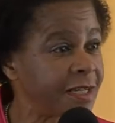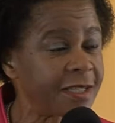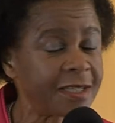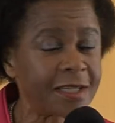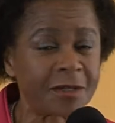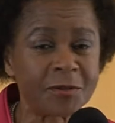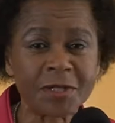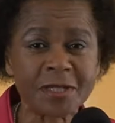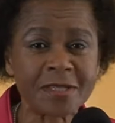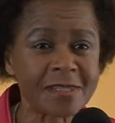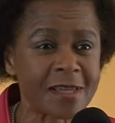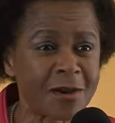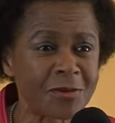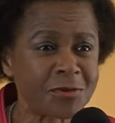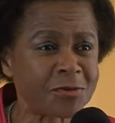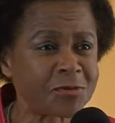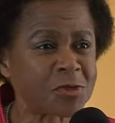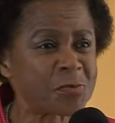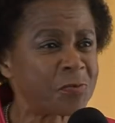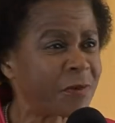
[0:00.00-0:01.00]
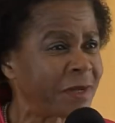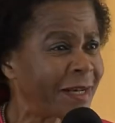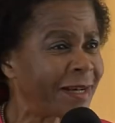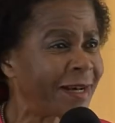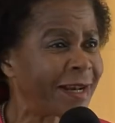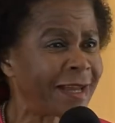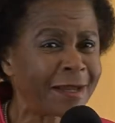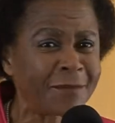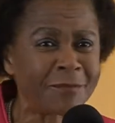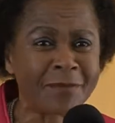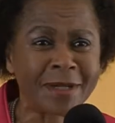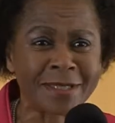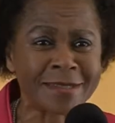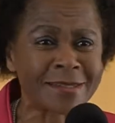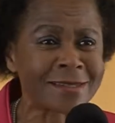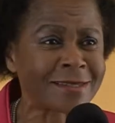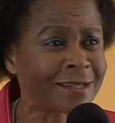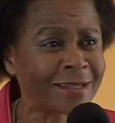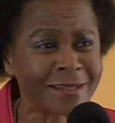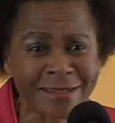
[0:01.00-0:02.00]
Otherwise, how do you spend 9
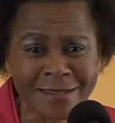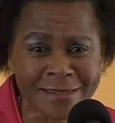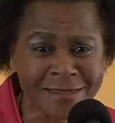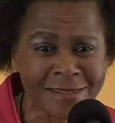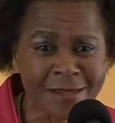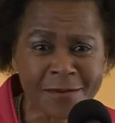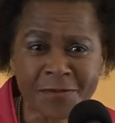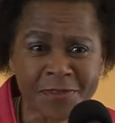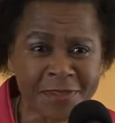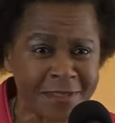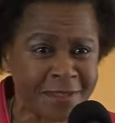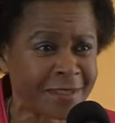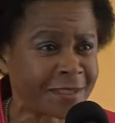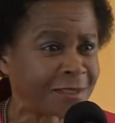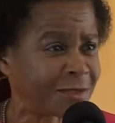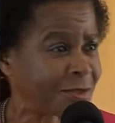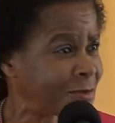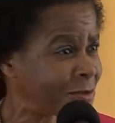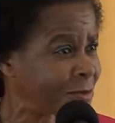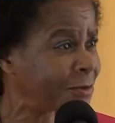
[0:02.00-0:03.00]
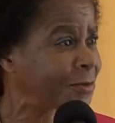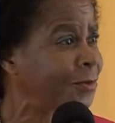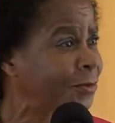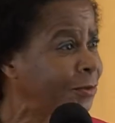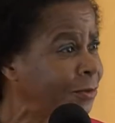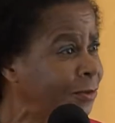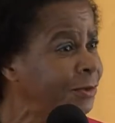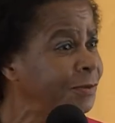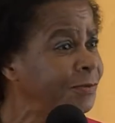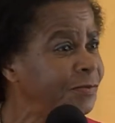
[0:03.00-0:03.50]
months carrying something that you don't know?